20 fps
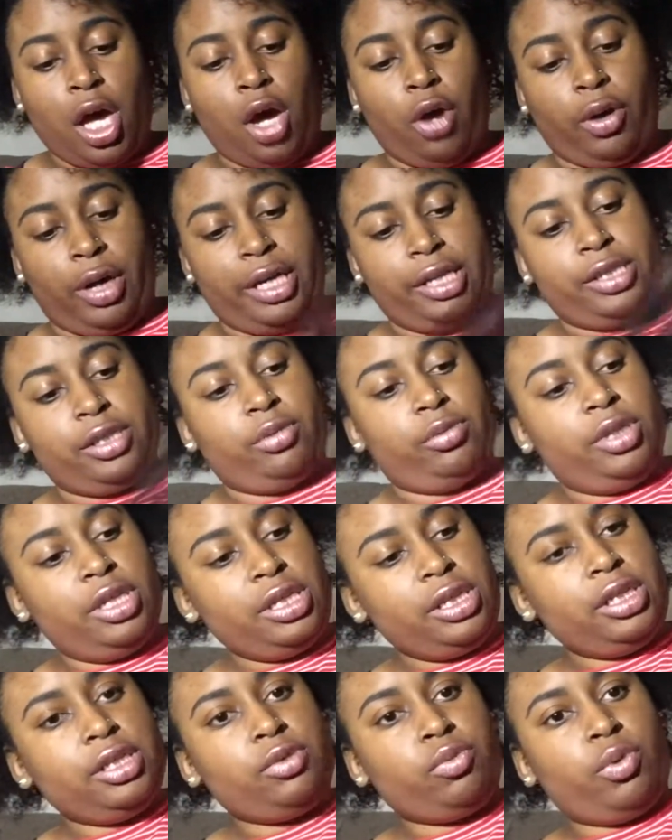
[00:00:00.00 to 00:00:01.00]
Okay, so
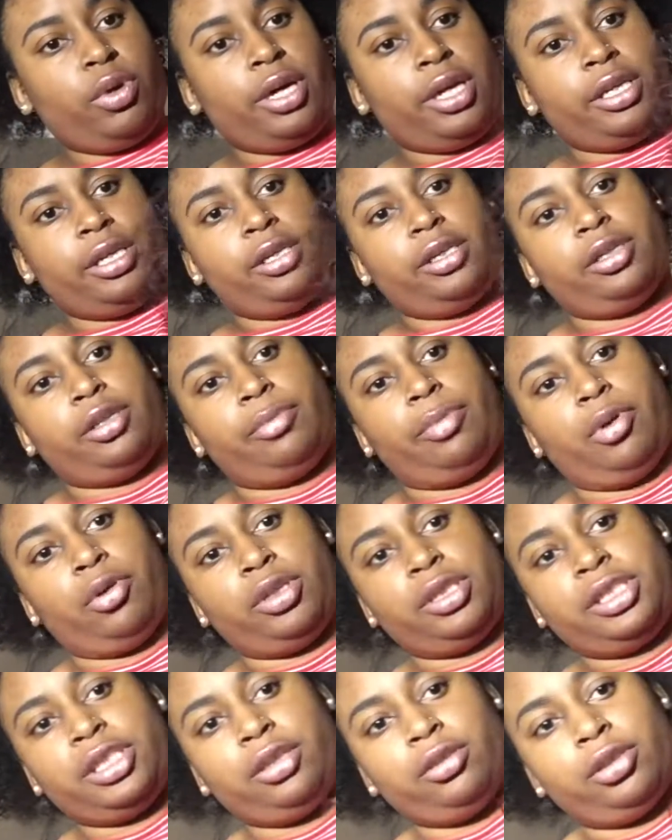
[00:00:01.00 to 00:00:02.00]
this is what the
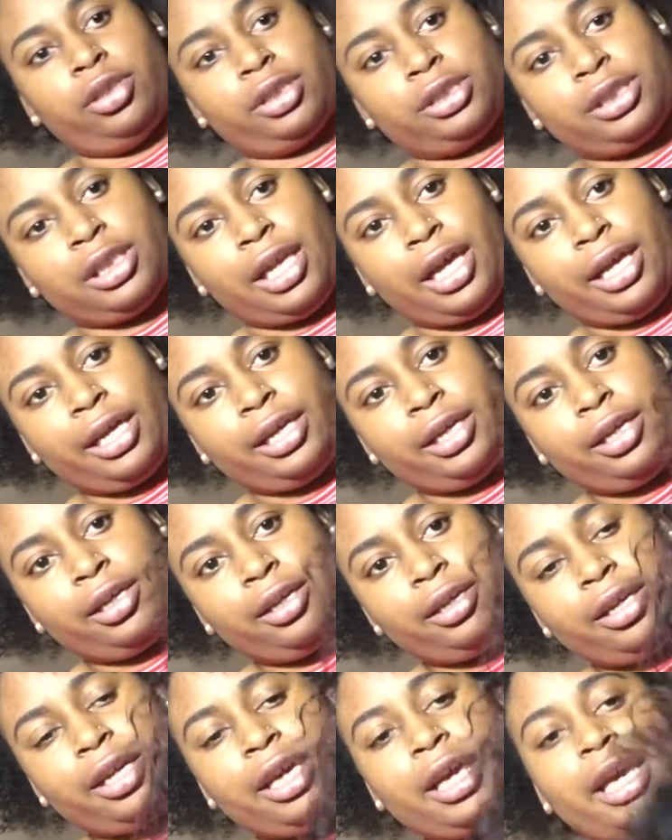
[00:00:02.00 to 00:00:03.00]
ponytail looks like
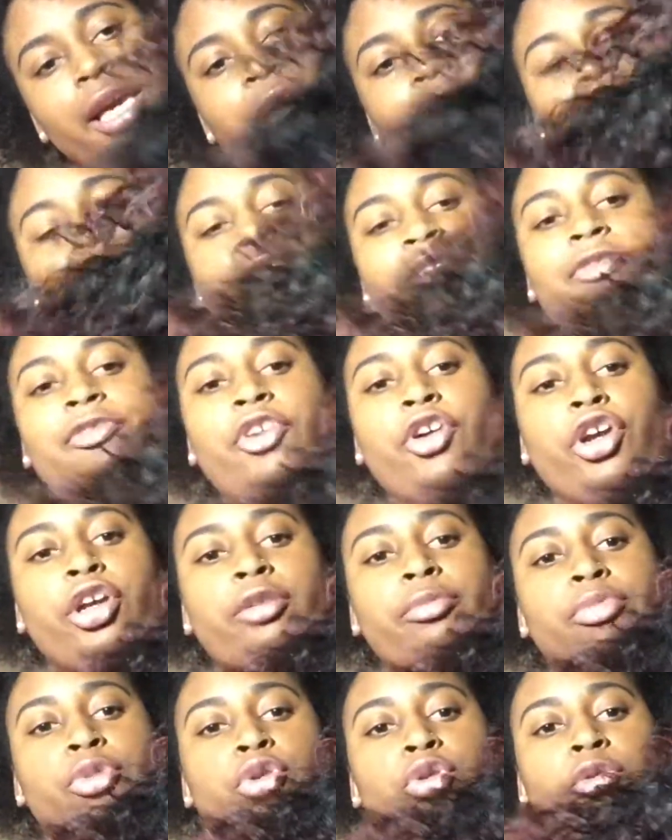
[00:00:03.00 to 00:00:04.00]
has a
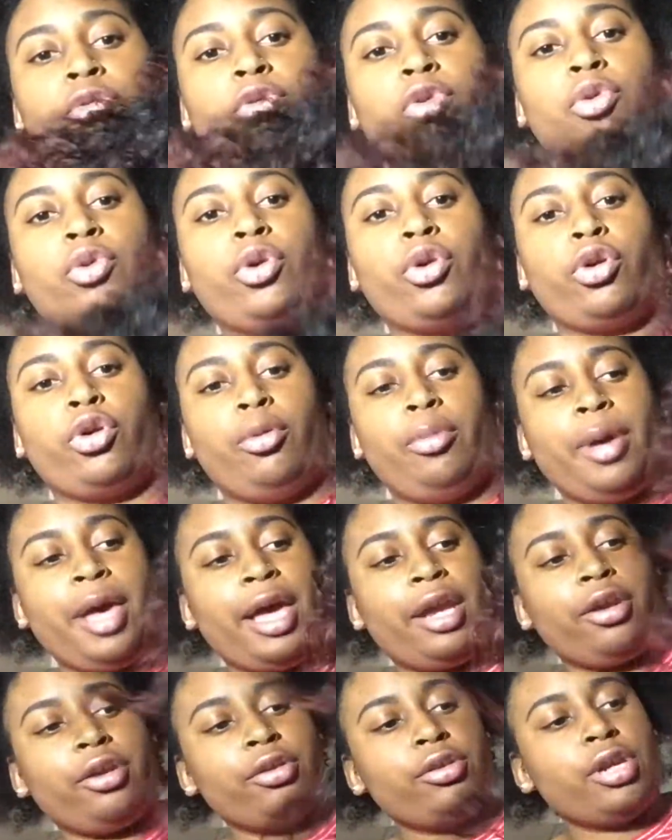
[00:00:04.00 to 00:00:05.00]
very beautiful curl
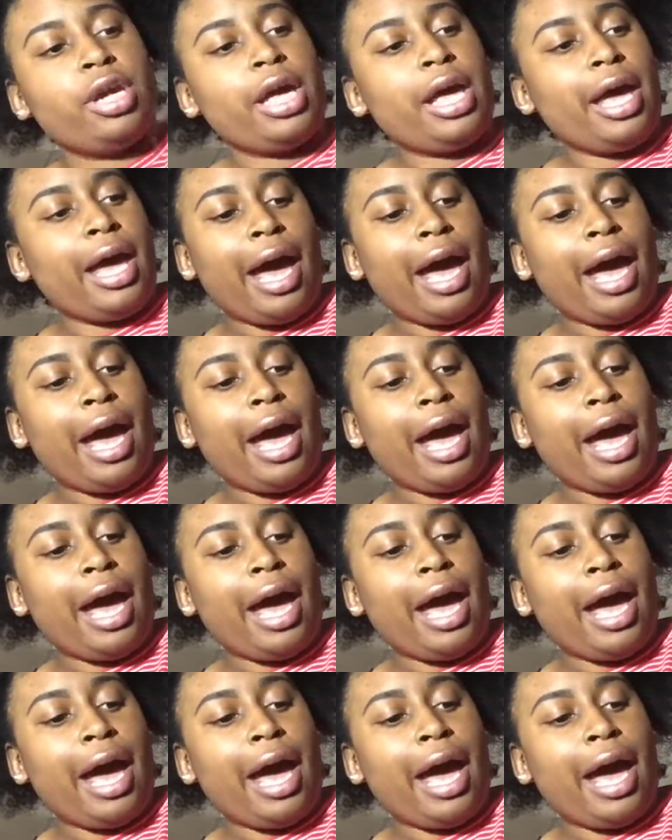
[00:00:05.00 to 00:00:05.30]
pattern.